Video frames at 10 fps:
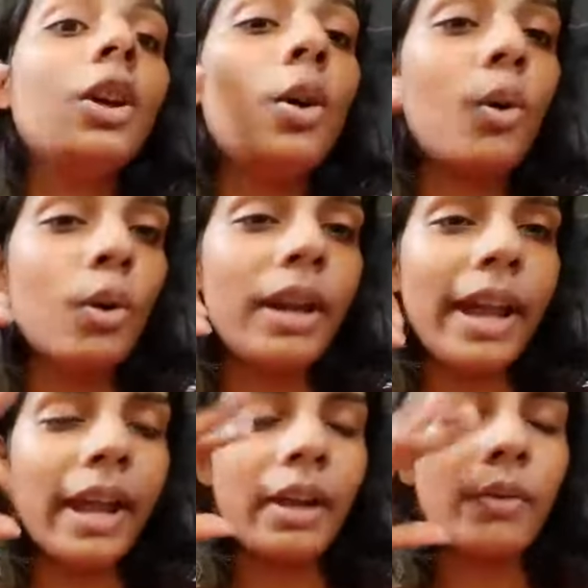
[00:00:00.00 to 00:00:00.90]
The old
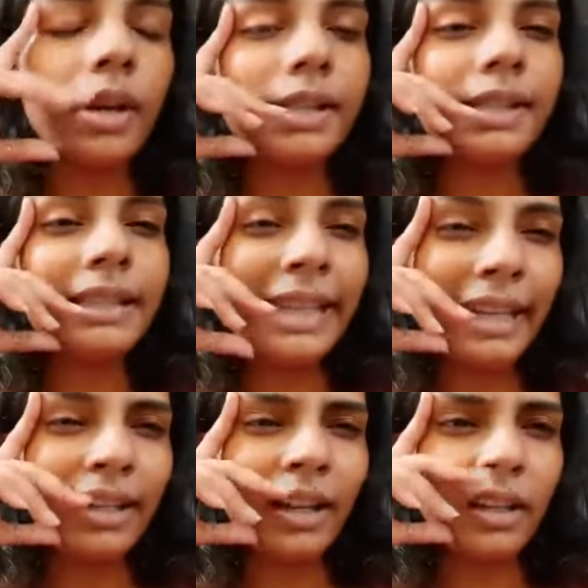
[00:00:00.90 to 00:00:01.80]
hair was
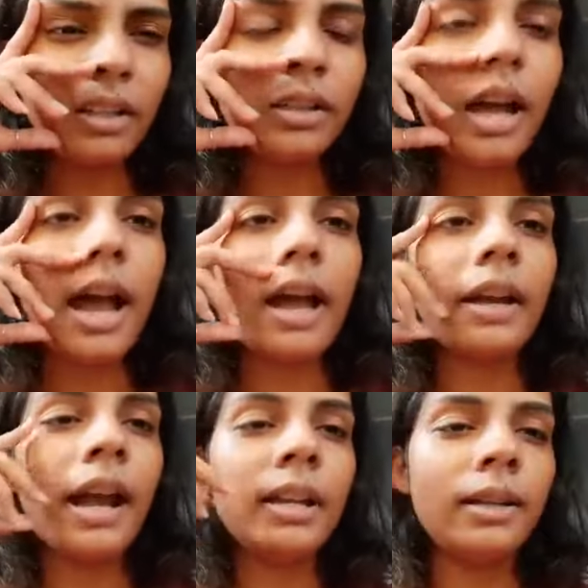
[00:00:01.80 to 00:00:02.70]
teal color,
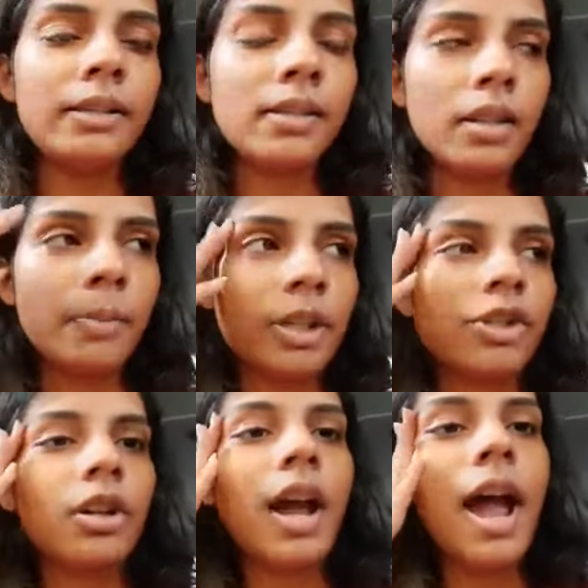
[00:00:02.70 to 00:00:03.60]
and I'll insert a
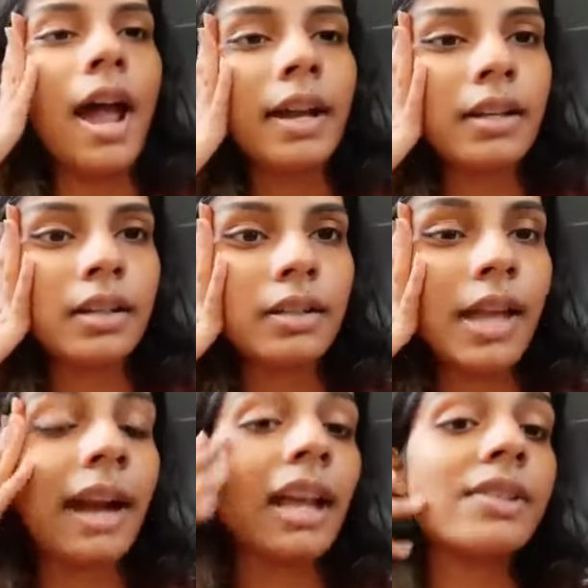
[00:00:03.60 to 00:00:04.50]
picture, and
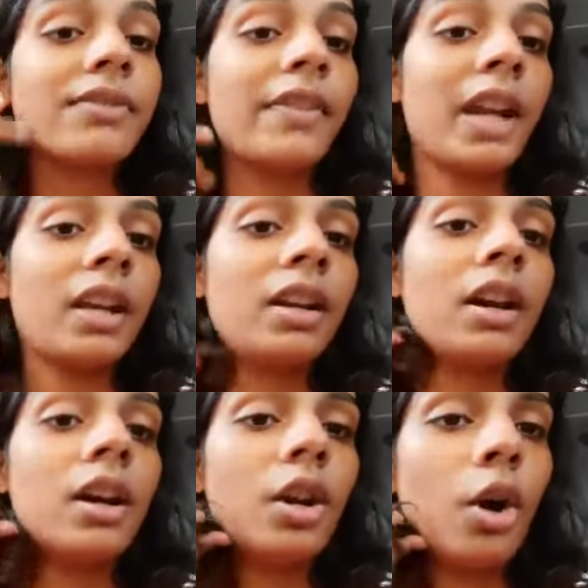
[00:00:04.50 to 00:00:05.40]
that has faded
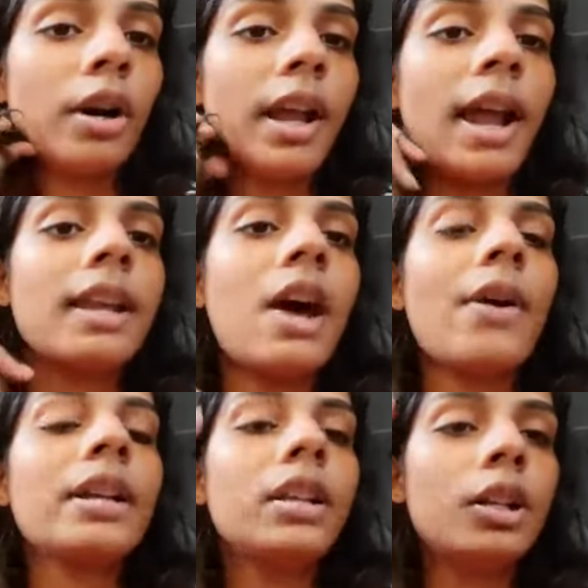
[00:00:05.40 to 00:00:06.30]
a lot, and now
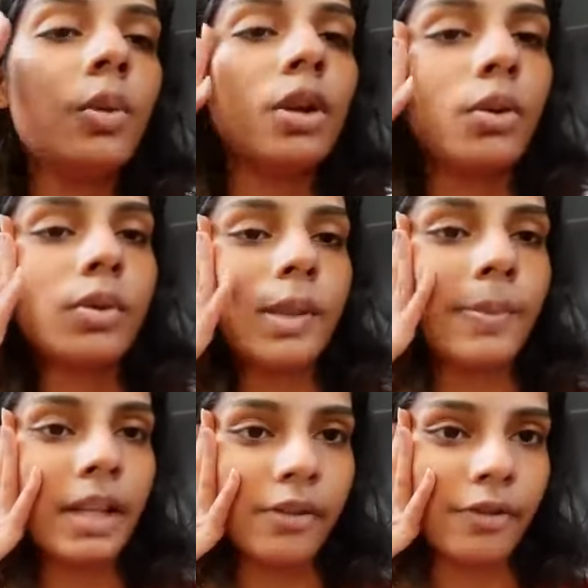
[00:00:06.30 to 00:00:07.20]
I really want to do
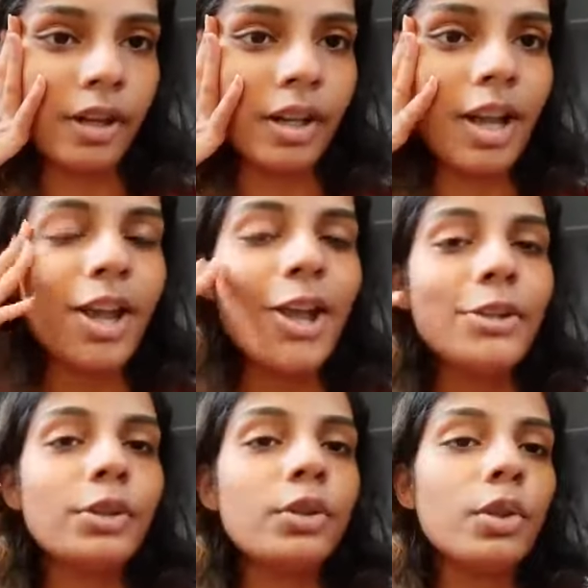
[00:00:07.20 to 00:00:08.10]
something different.
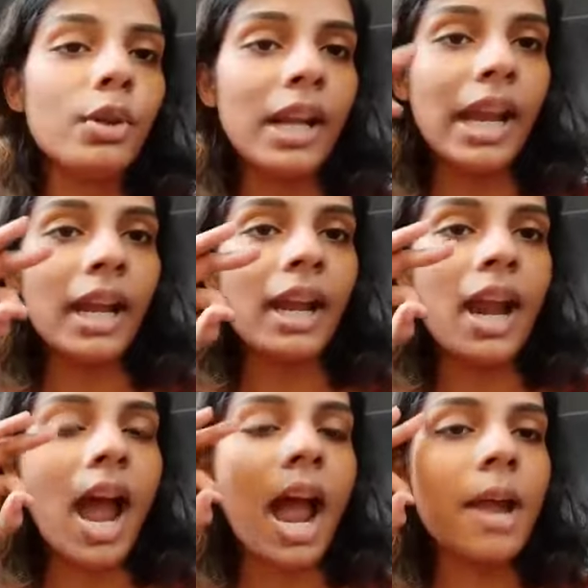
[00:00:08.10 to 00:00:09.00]
So
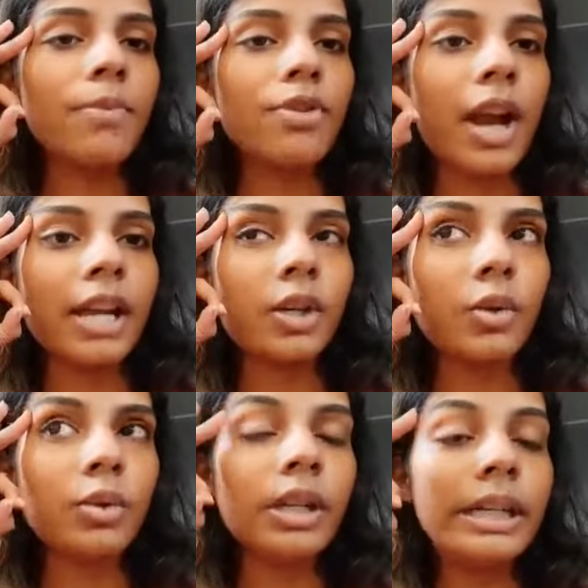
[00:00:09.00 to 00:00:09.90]
today I am trying to
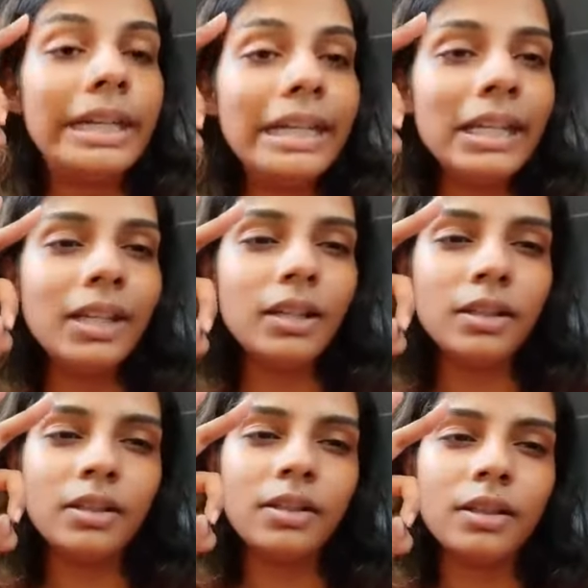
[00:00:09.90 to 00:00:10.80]
do the
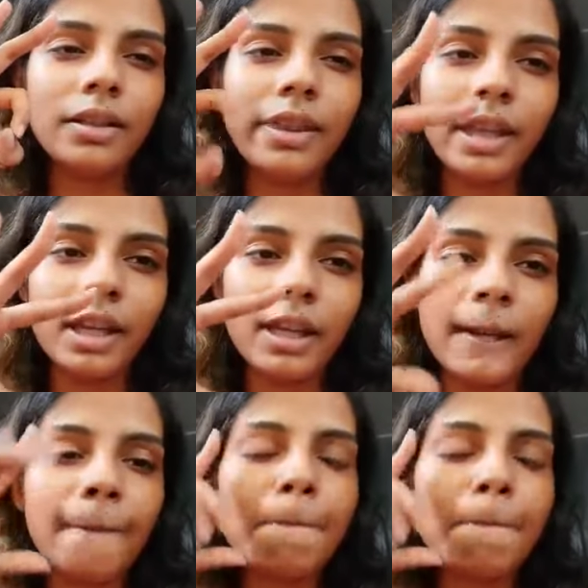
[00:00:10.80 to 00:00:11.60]
eagle thingy.